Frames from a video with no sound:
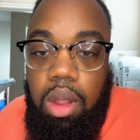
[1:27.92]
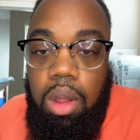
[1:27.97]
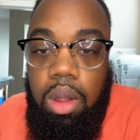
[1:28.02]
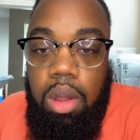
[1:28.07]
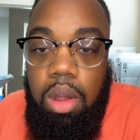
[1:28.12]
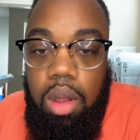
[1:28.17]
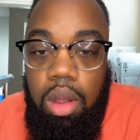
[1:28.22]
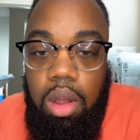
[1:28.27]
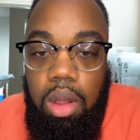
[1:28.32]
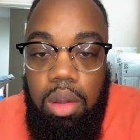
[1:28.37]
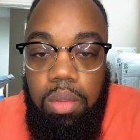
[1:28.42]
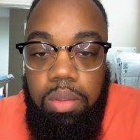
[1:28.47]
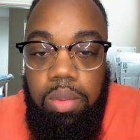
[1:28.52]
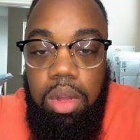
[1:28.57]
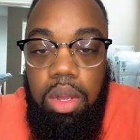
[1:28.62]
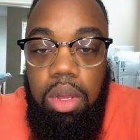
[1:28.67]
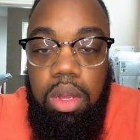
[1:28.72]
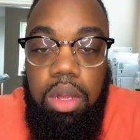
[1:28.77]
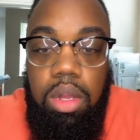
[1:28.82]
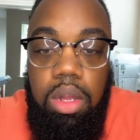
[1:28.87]

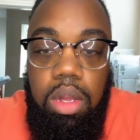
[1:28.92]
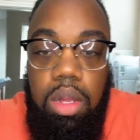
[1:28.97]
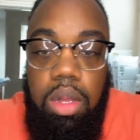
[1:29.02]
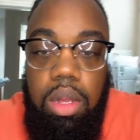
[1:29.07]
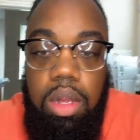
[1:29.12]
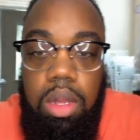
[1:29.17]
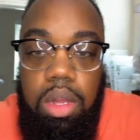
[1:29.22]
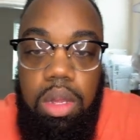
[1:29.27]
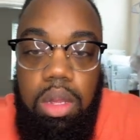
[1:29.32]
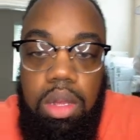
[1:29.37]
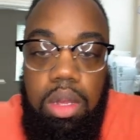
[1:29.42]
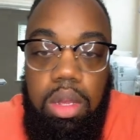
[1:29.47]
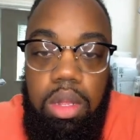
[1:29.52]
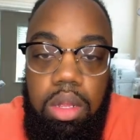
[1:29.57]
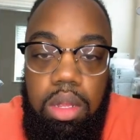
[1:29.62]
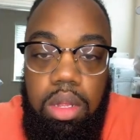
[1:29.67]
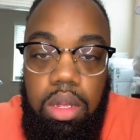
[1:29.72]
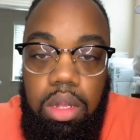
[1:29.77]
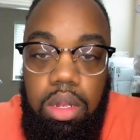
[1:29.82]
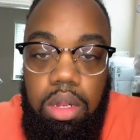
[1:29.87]
Let
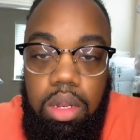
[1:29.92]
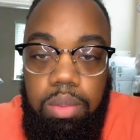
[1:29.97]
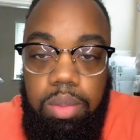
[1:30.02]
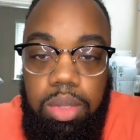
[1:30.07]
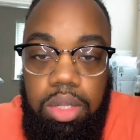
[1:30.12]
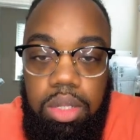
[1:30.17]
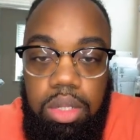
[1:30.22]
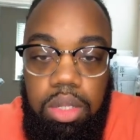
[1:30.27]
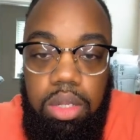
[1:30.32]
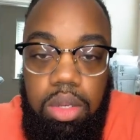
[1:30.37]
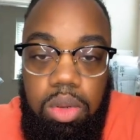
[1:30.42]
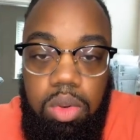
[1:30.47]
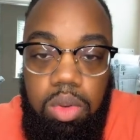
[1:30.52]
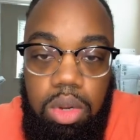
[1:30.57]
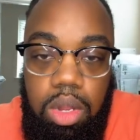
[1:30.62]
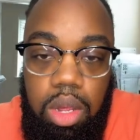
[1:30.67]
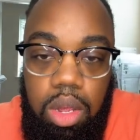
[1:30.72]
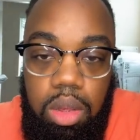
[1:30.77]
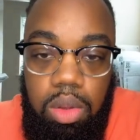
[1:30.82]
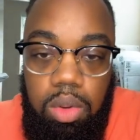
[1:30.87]
me see
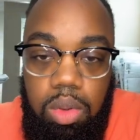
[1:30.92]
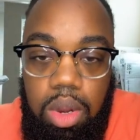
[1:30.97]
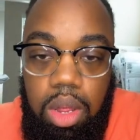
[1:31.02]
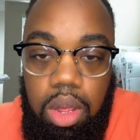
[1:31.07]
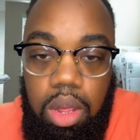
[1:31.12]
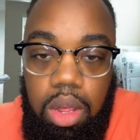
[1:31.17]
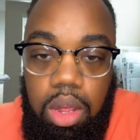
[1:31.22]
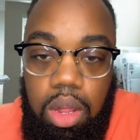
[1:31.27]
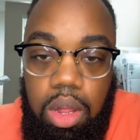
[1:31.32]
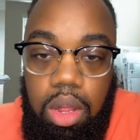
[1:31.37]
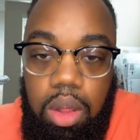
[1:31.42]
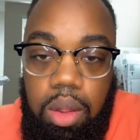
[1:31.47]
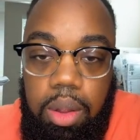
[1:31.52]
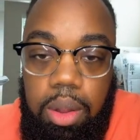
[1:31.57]
who that.